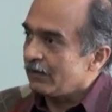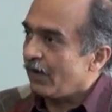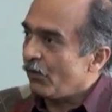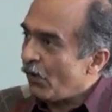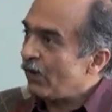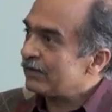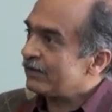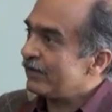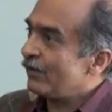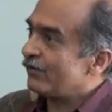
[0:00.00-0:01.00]
Now
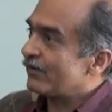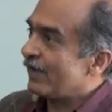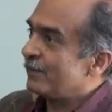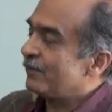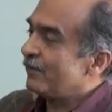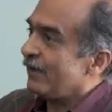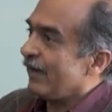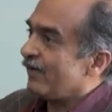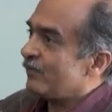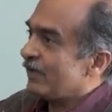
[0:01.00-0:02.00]
all three of them
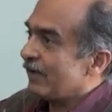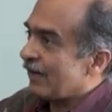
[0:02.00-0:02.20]
have been